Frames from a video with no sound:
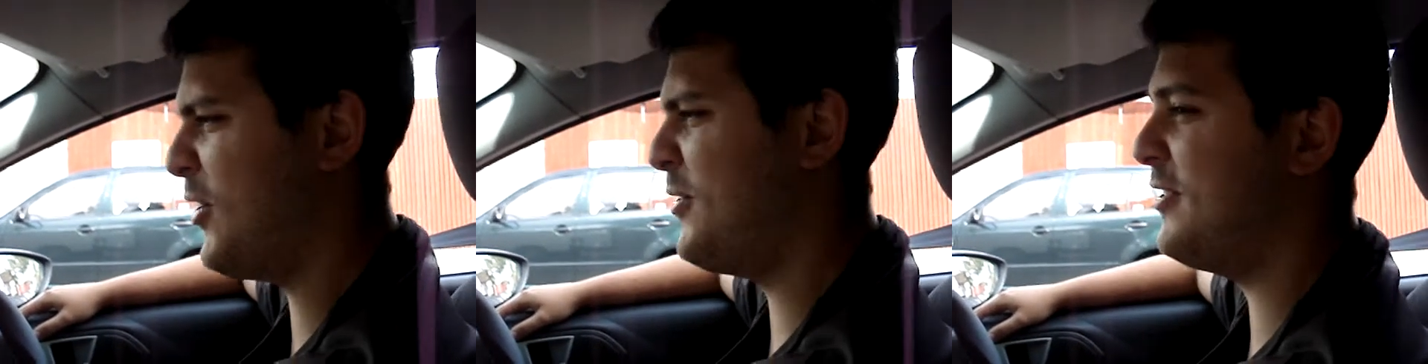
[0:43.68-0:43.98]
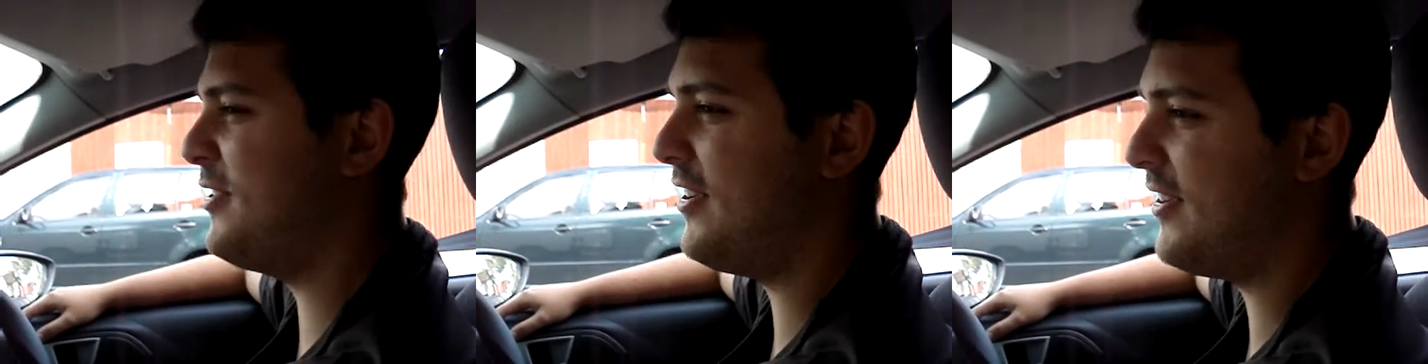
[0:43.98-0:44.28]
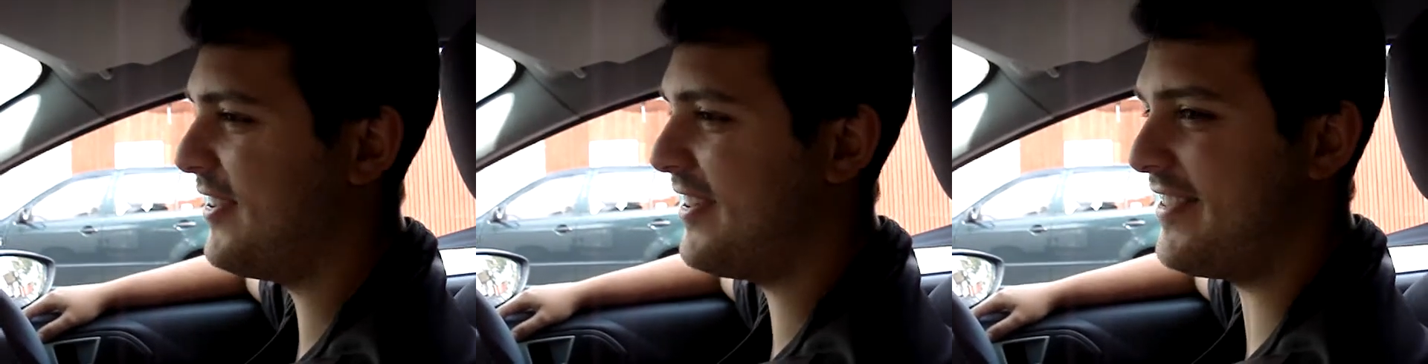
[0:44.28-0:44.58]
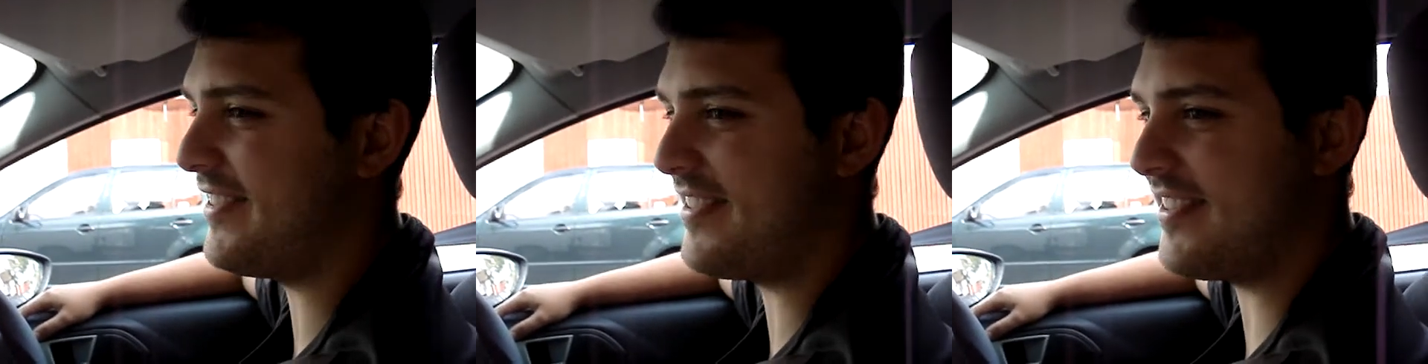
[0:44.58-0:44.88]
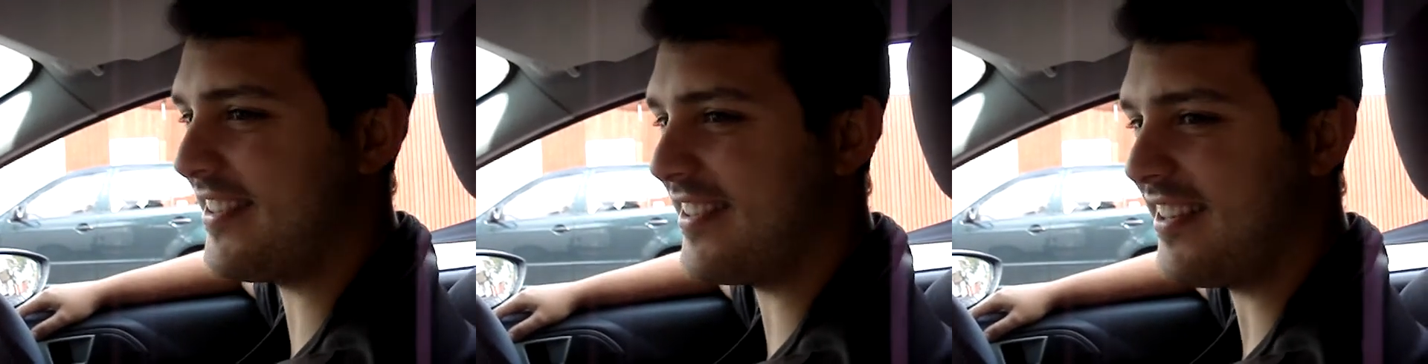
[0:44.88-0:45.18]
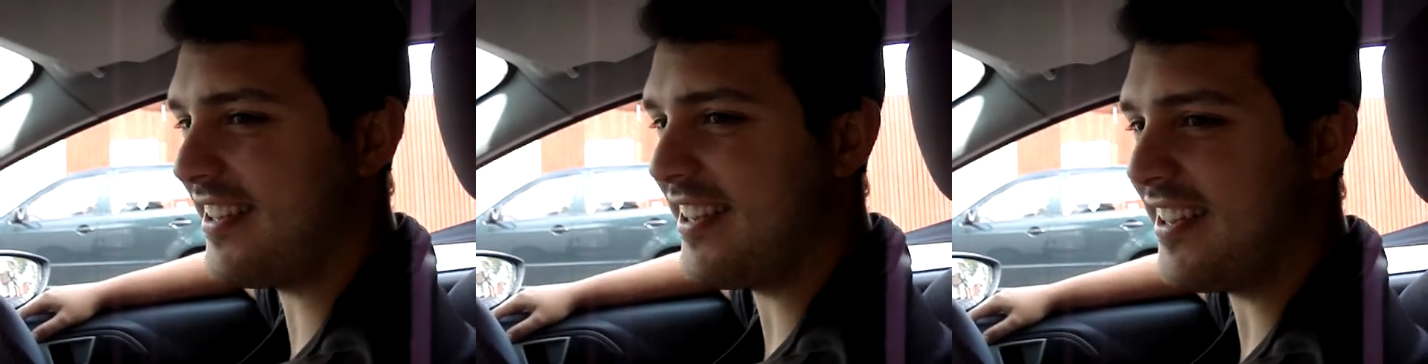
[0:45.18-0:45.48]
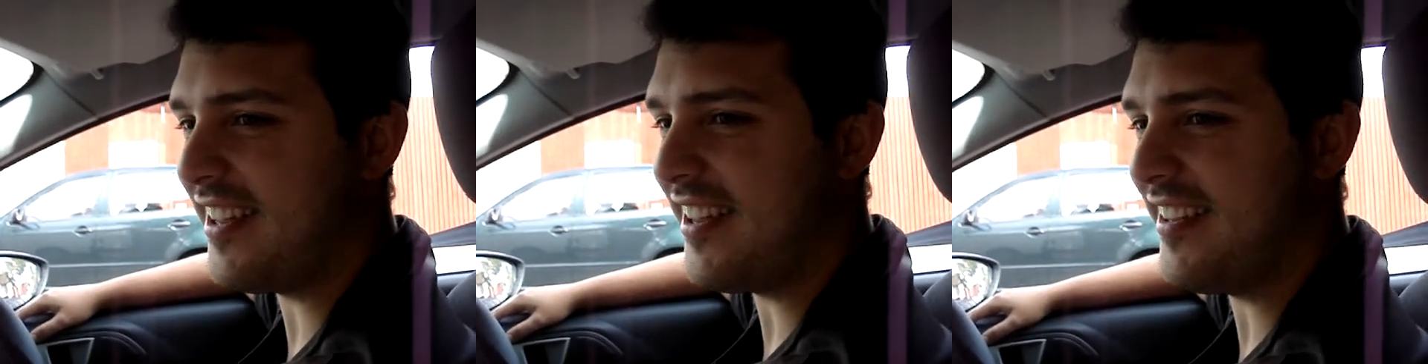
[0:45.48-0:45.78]
No. Because the prices definitely aren't high,
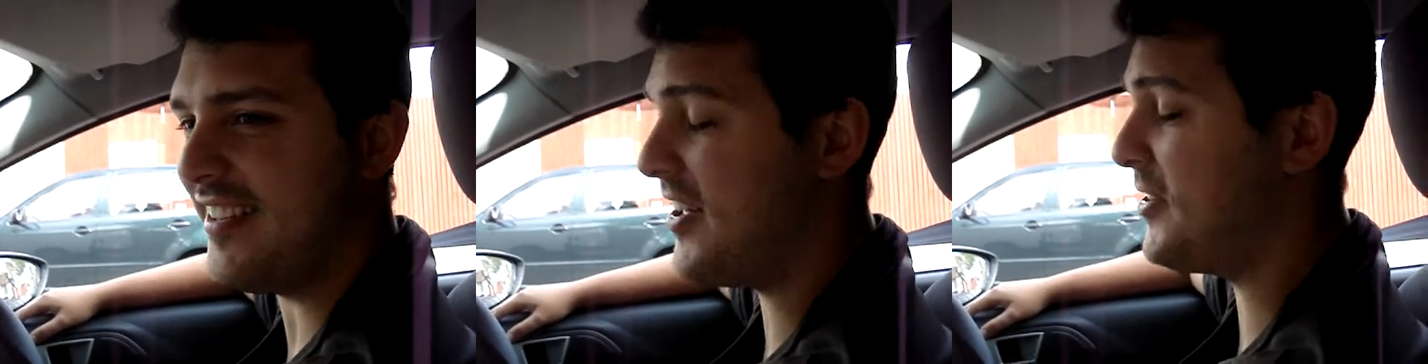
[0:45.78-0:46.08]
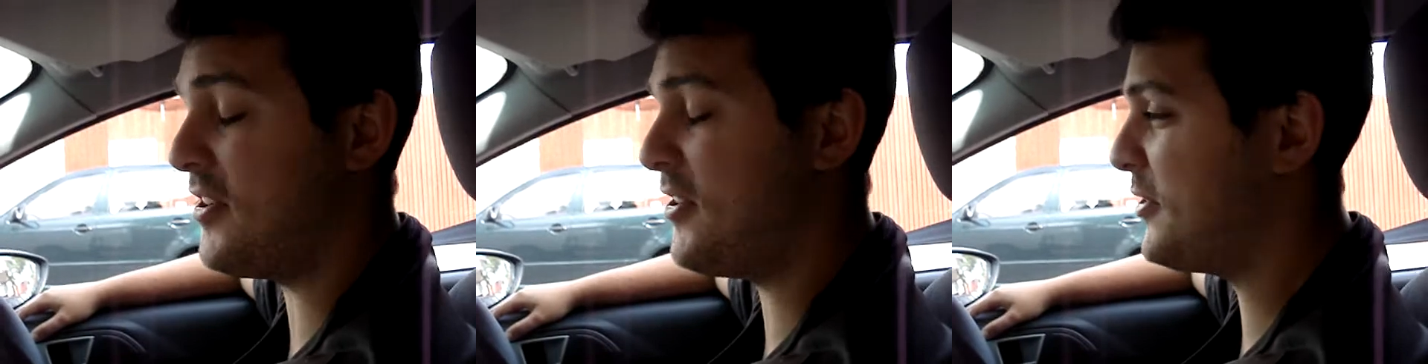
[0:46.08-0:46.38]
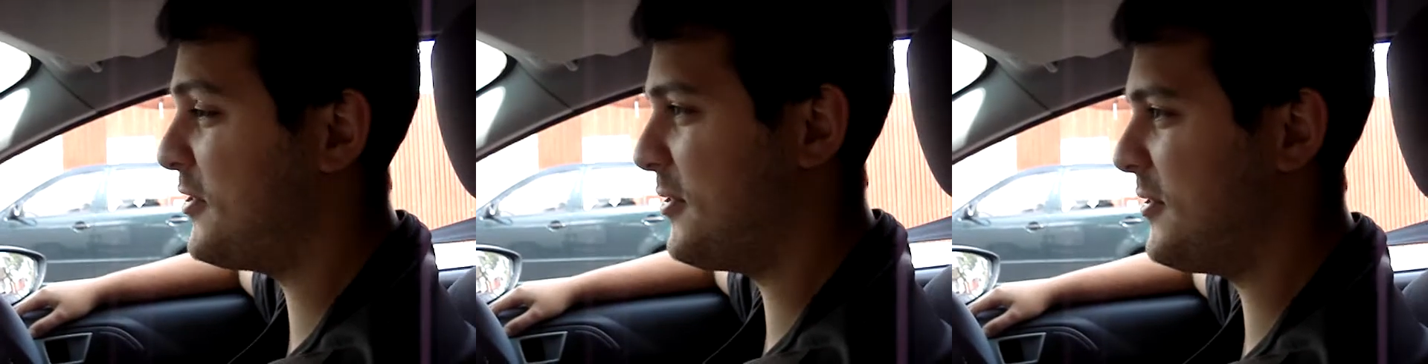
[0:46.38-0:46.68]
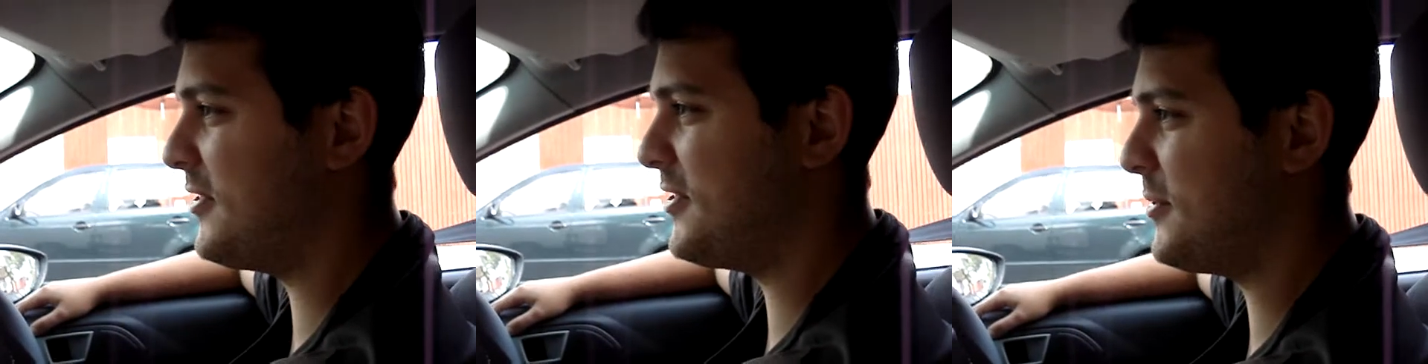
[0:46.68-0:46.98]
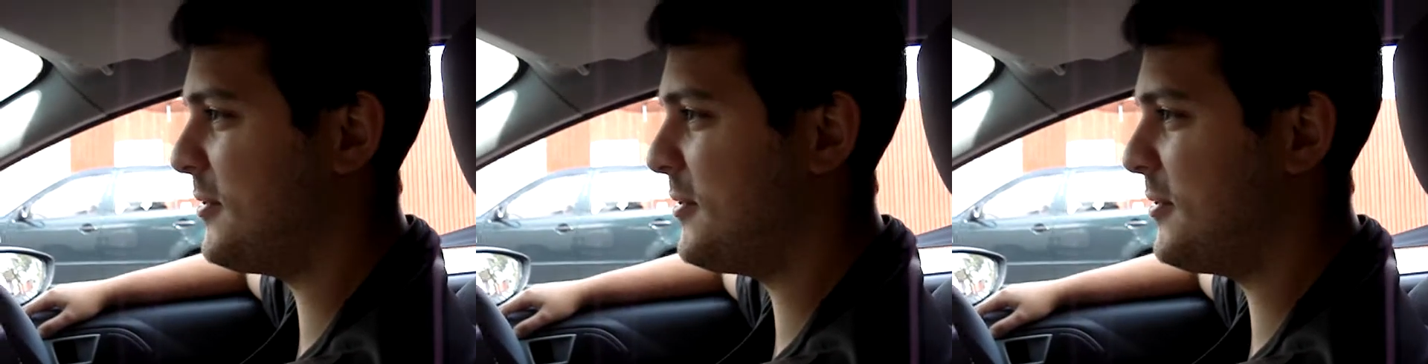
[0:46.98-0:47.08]
are they? No, not at all, not at all.